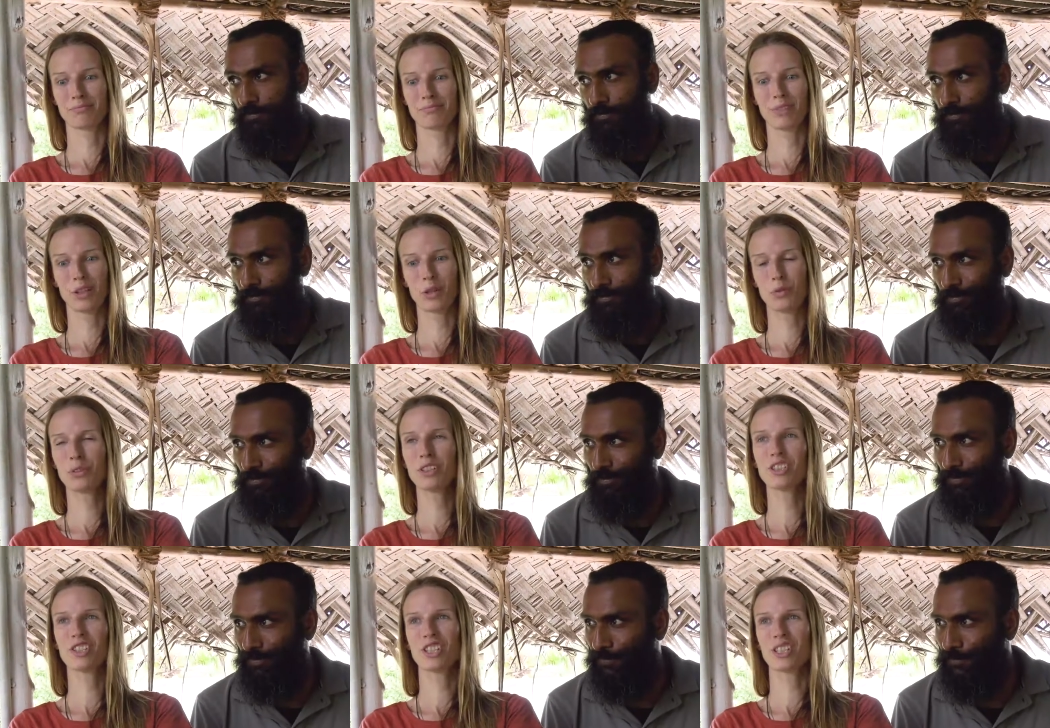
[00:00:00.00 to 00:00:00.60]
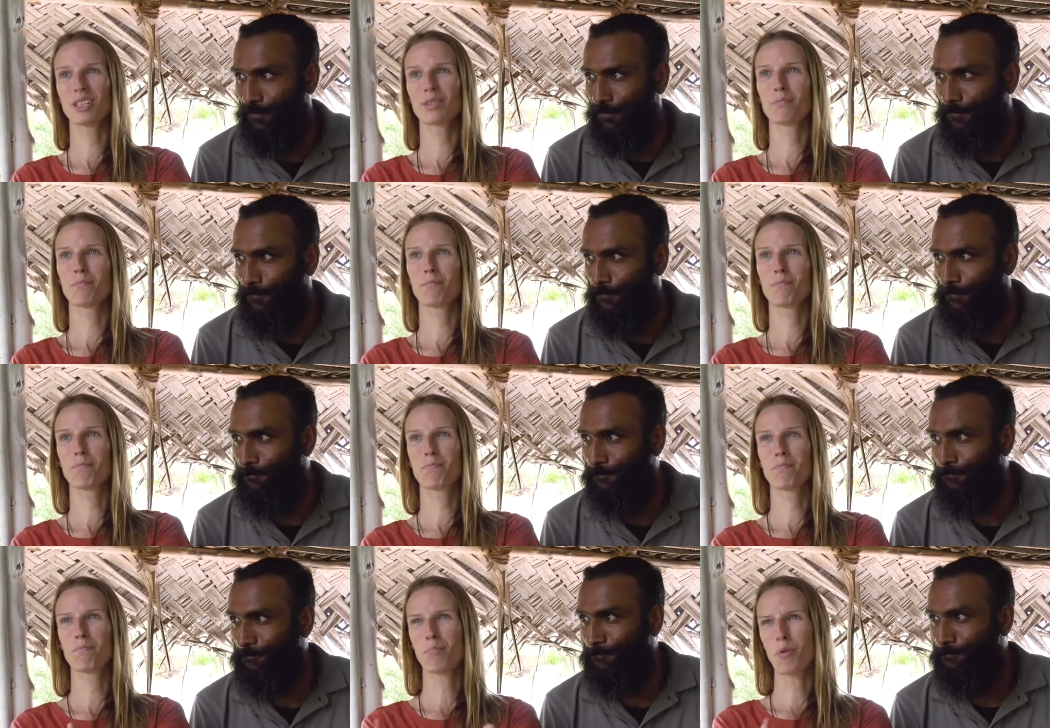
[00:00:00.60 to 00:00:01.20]
Speaker 1: we couldn't just
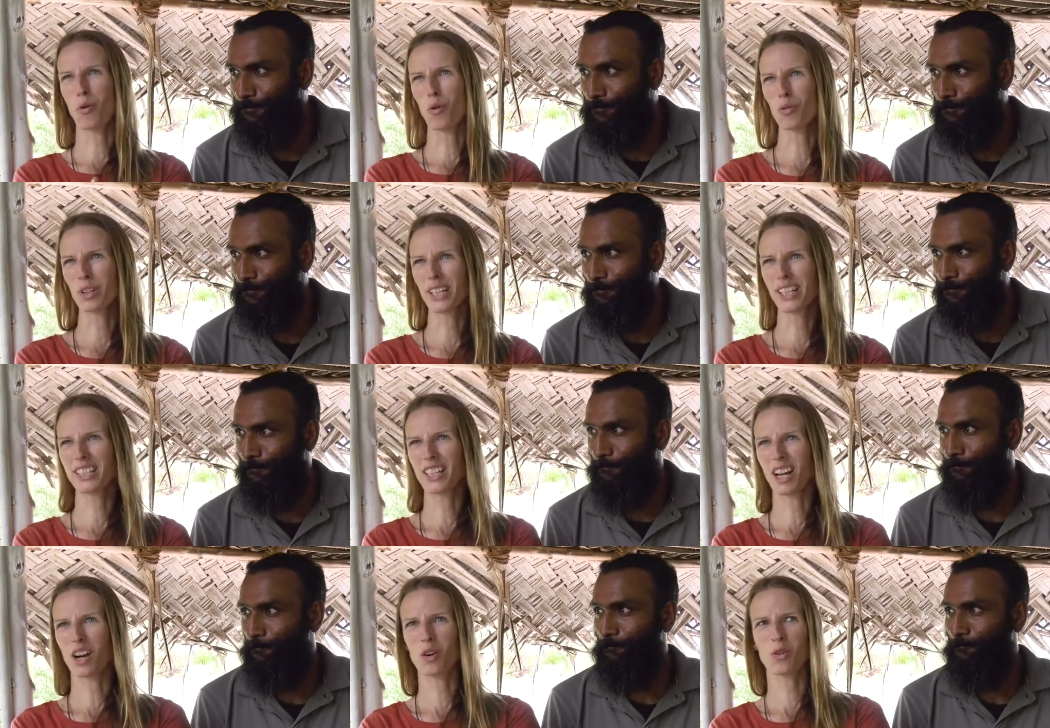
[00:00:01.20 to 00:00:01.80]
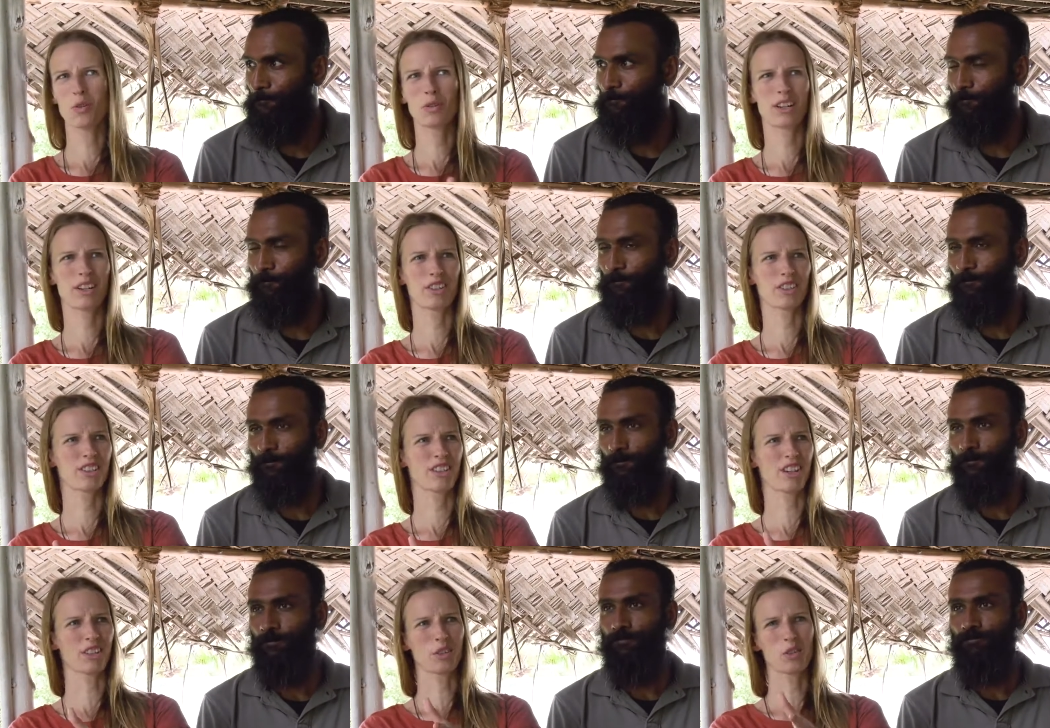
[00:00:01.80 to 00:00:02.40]
pour it down or
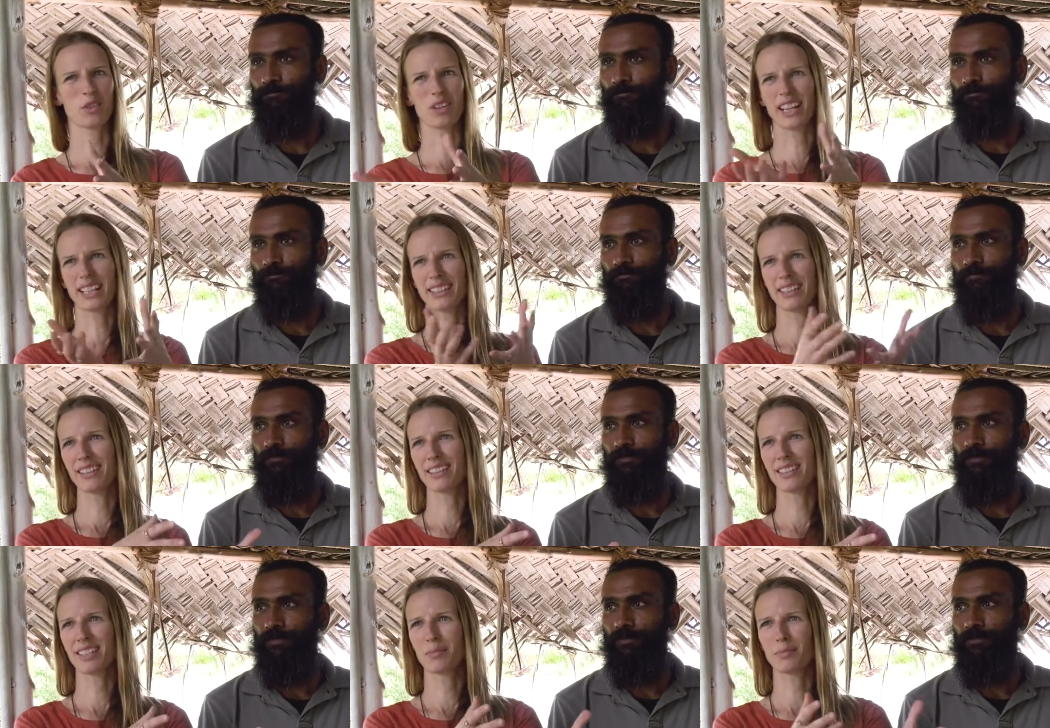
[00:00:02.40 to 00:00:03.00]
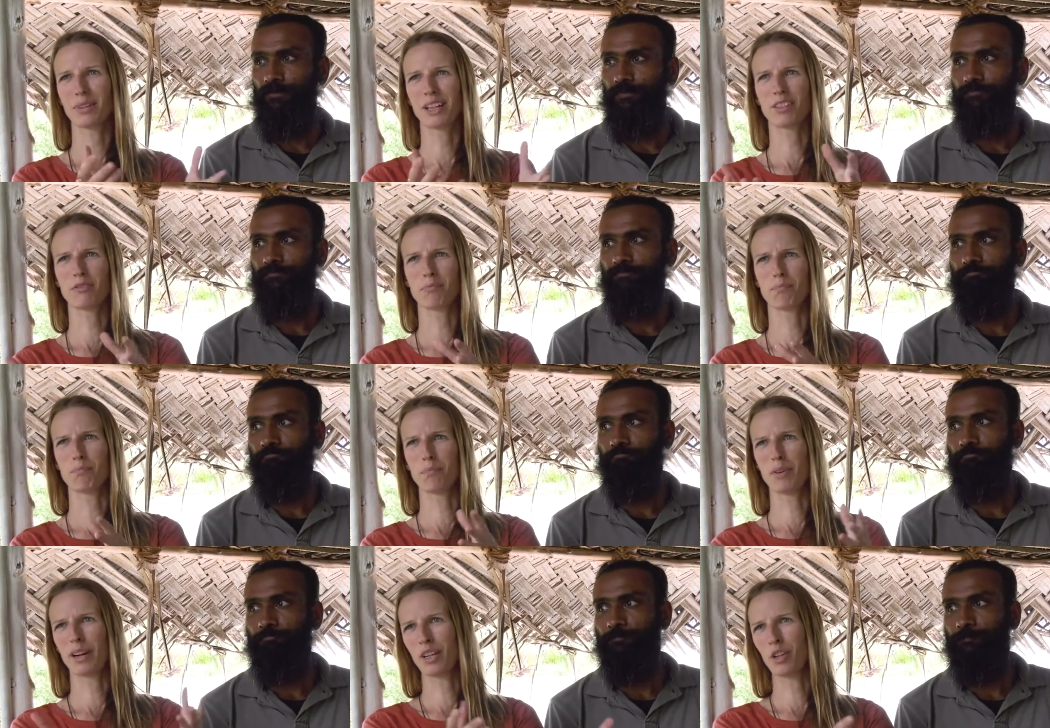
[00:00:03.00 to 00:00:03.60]
start collecting some kind of
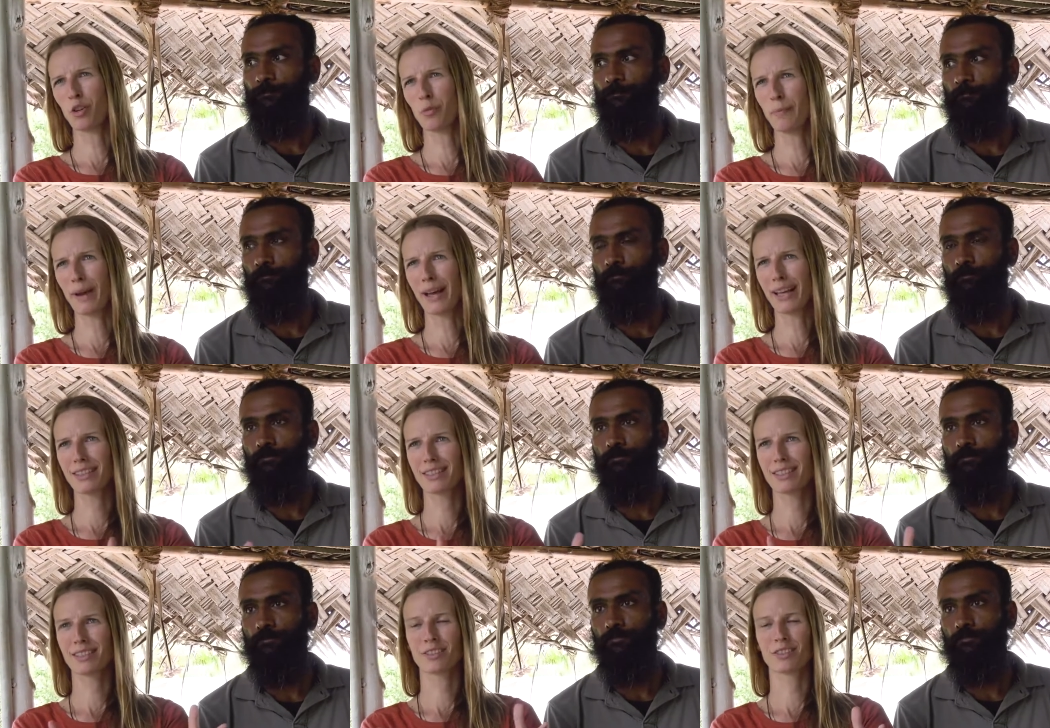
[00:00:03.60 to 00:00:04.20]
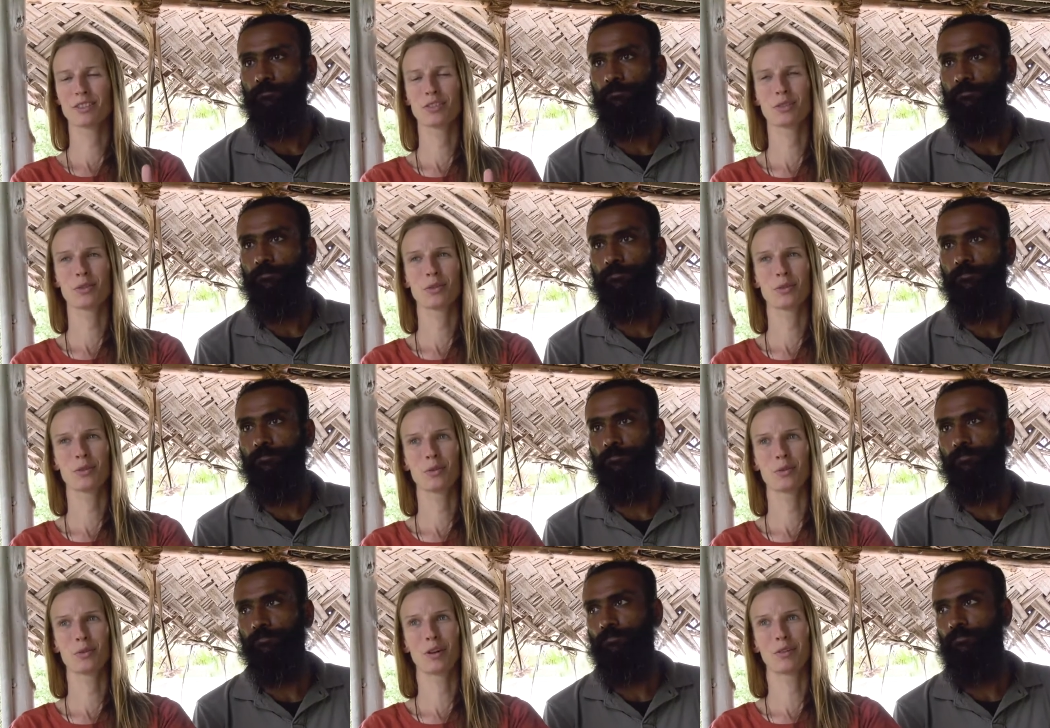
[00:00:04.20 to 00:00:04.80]
biomass or
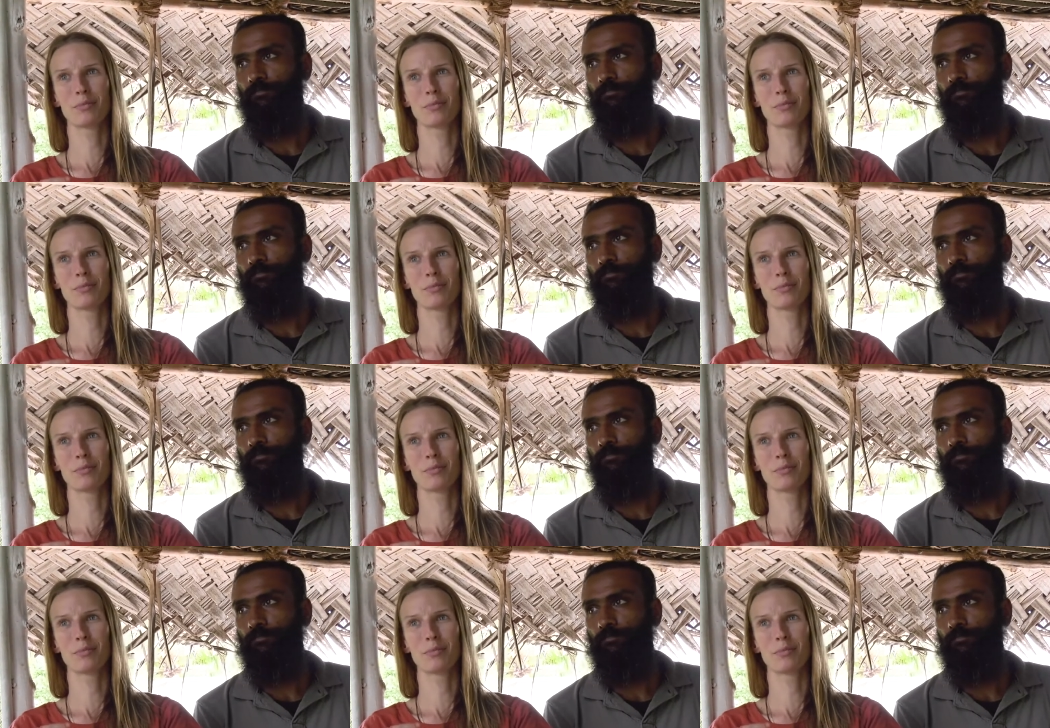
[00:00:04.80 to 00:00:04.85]
so.